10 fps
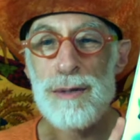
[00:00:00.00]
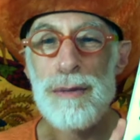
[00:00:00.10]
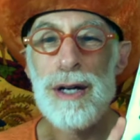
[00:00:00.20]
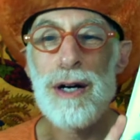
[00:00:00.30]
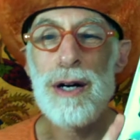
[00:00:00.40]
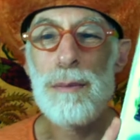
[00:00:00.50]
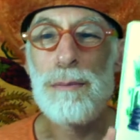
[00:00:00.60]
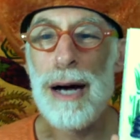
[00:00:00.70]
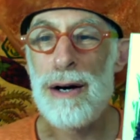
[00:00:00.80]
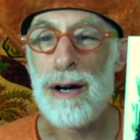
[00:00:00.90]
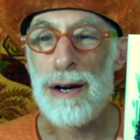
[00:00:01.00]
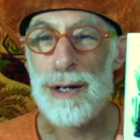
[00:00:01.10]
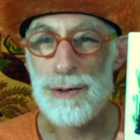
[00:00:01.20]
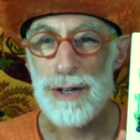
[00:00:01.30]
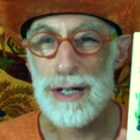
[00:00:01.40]
me about
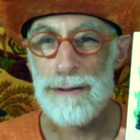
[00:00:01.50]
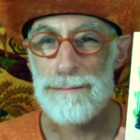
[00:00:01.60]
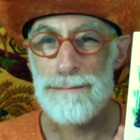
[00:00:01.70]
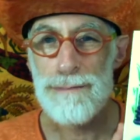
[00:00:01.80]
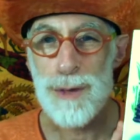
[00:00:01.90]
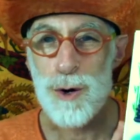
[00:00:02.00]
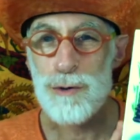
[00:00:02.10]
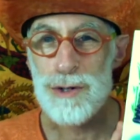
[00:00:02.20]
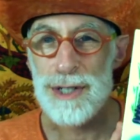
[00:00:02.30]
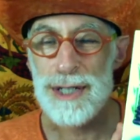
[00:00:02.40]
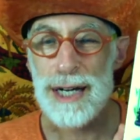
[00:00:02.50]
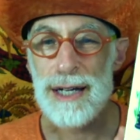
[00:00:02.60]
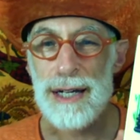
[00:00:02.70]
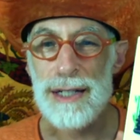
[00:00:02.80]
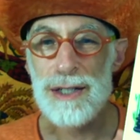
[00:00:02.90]
Ayurveda over the
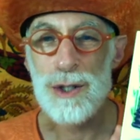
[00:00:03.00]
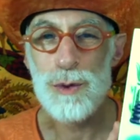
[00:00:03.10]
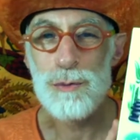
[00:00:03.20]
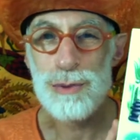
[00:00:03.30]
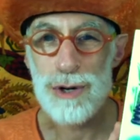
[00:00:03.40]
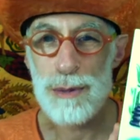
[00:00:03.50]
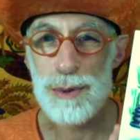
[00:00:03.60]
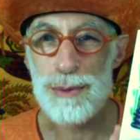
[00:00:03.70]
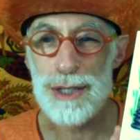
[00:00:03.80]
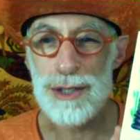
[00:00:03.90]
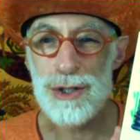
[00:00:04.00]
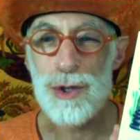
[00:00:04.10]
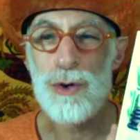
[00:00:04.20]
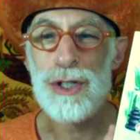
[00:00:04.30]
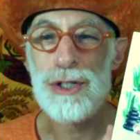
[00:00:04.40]
decade. So probably it's
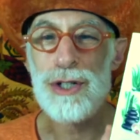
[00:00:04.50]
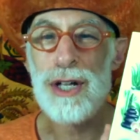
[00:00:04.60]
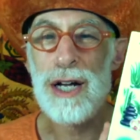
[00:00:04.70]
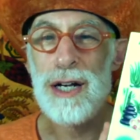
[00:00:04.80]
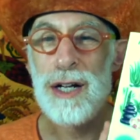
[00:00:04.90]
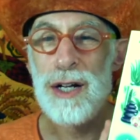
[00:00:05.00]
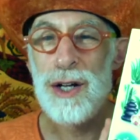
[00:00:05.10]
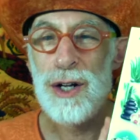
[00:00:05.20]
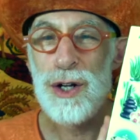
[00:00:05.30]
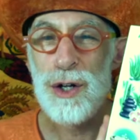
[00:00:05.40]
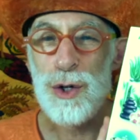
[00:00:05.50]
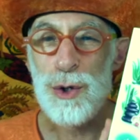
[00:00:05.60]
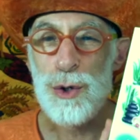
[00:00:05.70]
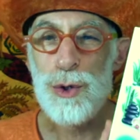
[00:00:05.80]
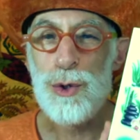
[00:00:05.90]
a question that
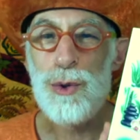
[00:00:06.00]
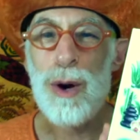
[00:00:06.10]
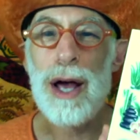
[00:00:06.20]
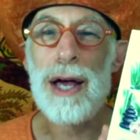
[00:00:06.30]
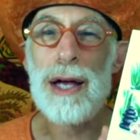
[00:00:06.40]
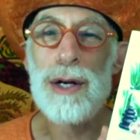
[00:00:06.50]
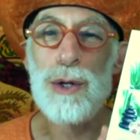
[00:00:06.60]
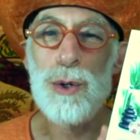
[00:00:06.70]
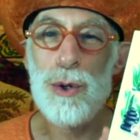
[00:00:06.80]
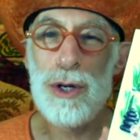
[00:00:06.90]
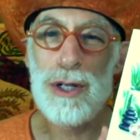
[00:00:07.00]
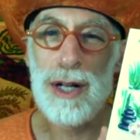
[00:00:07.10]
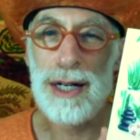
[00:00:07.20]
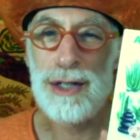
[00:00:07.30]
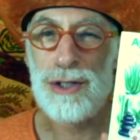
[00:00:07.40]
you and your
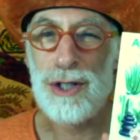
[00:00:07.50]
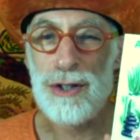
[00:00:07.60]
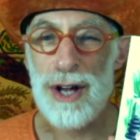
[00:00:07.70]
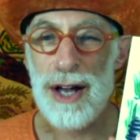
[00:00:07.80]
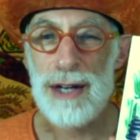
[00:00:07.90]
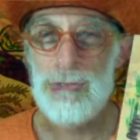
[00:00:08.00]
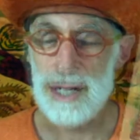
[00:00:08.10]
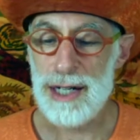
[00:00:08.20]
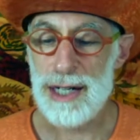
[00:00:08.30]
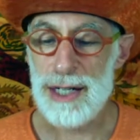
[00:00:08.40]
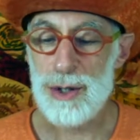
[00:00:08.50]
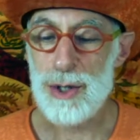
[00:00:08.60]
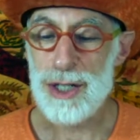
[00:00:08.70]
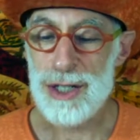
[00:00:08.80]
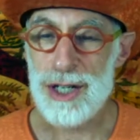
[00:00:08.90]
clients are going to have. You
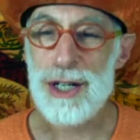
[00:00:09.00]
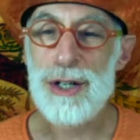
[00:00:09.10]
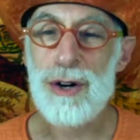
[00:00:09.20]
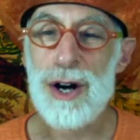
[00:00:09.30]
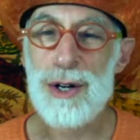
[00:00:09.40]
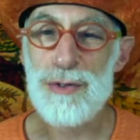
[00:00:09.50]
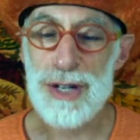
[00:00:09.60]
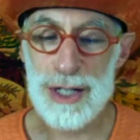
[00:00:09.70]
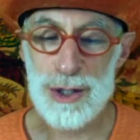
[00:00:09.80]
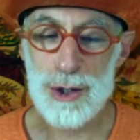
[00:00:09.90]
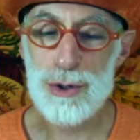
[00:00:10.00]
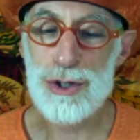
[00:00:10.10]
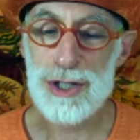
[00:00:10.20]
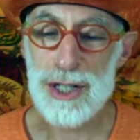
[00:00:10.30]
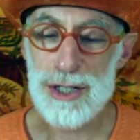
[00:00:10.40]
could take your Ayurvedic
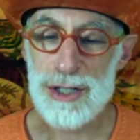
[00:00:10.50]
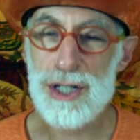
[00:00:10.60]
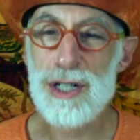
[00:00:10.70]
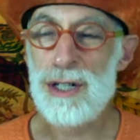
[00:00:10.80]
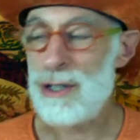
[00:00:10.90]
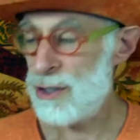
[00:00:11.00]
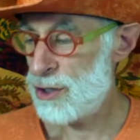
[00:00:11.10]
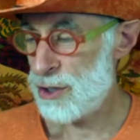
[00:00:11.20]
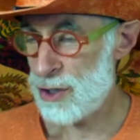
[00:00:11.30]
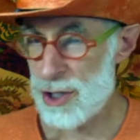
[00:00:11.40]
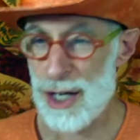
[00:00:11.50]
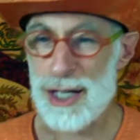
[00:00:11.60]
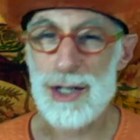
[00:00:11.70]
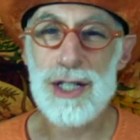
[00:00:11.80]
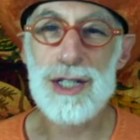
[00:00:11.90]
dosha test here, just
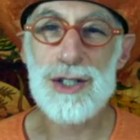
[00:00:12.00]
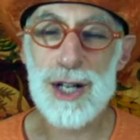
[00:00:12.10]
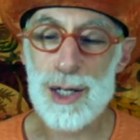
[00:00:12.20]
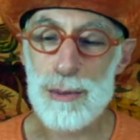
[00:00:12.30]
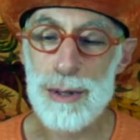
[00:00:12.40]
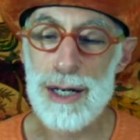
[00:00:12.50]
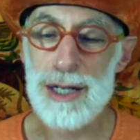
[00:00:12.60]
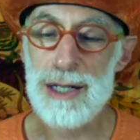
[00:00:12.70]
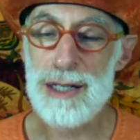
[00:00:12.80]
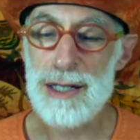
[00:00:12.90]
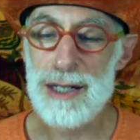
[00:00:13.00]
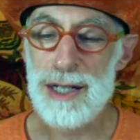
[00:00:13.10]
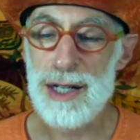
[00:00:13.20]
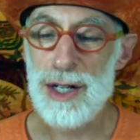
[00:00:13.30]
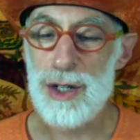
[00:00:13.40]
like in the encyclopedia.
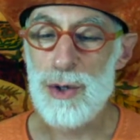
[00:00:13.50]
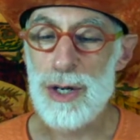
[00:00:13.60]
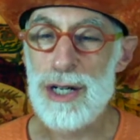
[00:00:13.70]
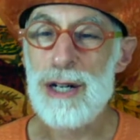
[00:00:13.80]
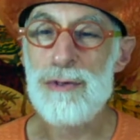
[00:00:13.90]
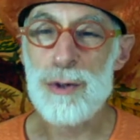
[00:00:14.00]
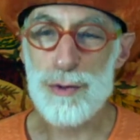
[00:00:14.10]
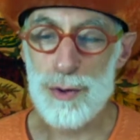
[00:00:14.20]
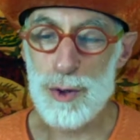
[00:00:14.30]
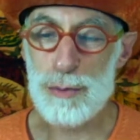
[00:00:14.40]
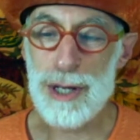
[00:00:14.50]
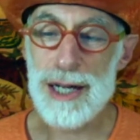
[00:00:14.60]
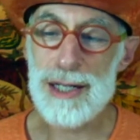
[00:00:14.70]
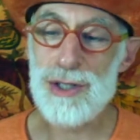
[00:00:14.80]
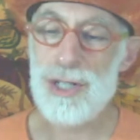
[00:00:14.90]
You can have your food plans